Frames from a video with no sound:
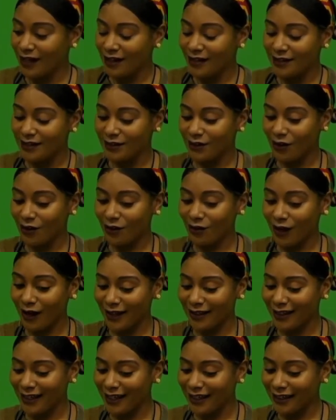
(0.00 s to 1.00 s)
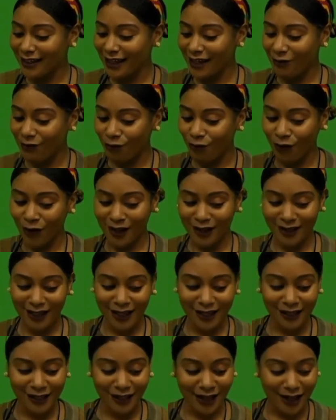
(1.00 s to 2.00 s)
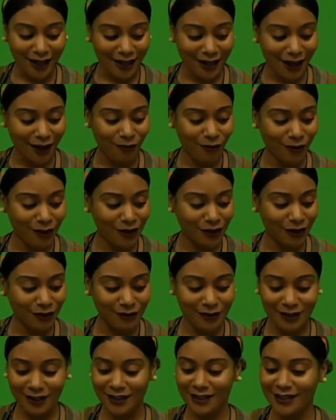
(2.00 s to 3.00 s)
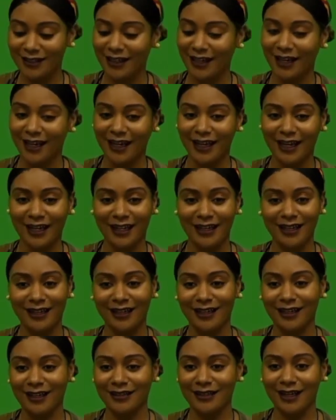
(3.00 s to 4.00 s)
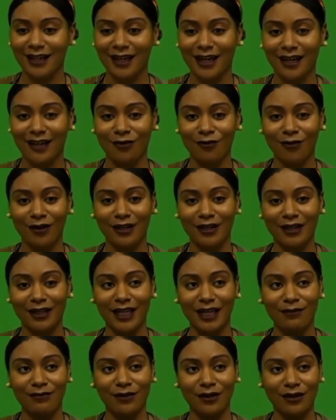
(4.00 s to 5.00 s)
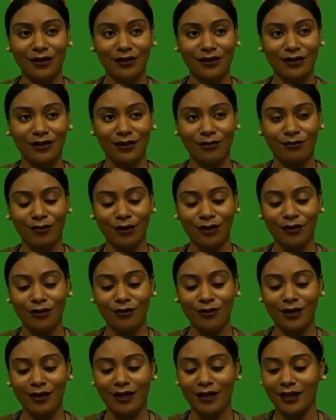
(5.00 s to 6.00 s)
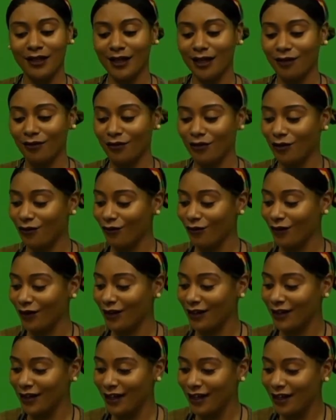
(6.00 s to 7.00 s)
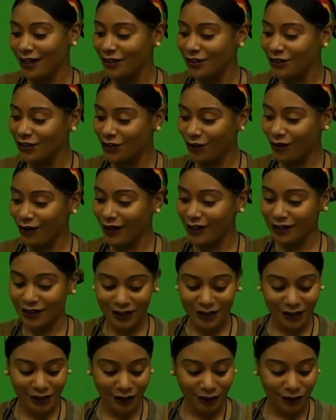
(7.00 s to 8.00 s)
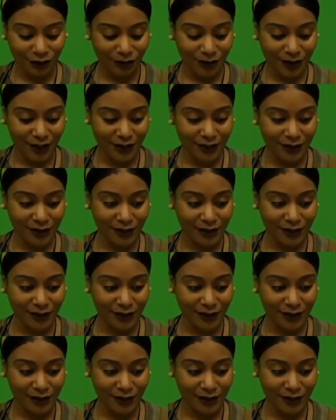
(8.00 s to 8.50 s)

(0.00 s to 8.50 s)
So I think that one thing that I want to do to this can, because I kind of want to keep the blue and the yellow going, showing just a little bit.